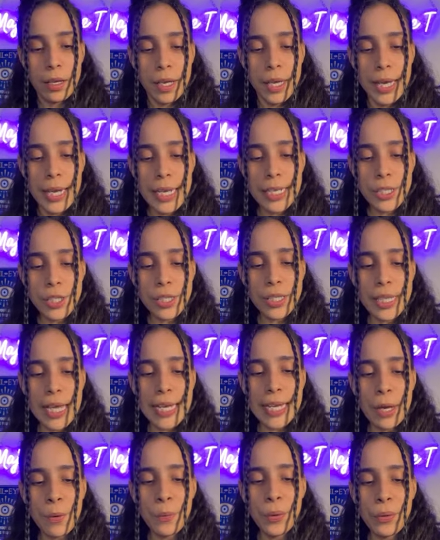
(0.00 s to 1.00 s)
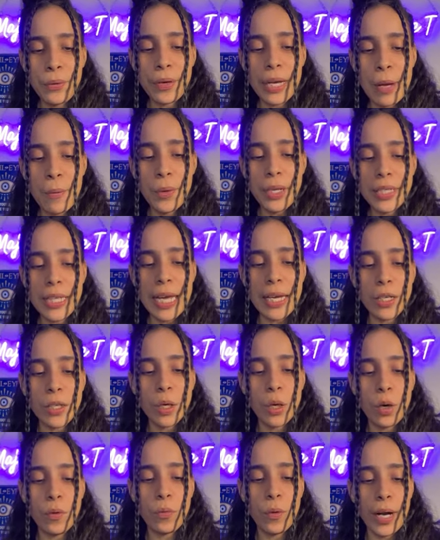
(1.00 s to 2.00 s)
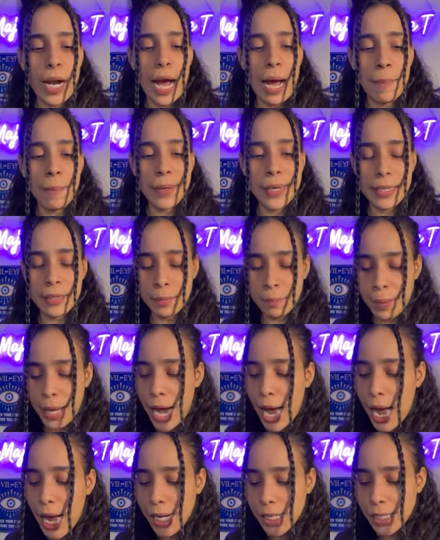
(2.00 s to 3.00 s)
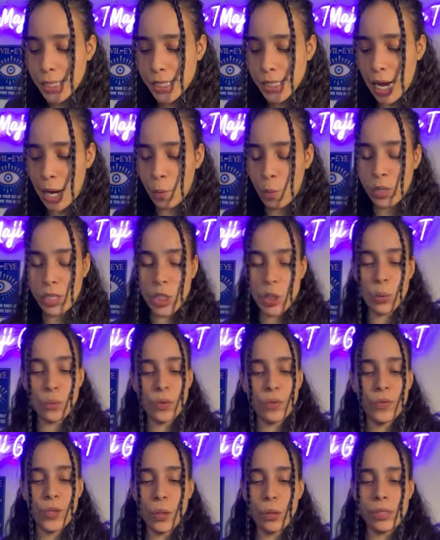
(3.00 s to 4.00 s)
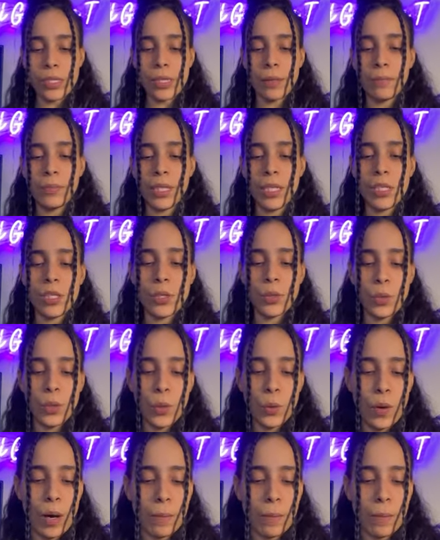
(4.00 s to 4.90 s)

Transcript: And it's just like, can we let go of what happened in the past? I want to reveal something to you.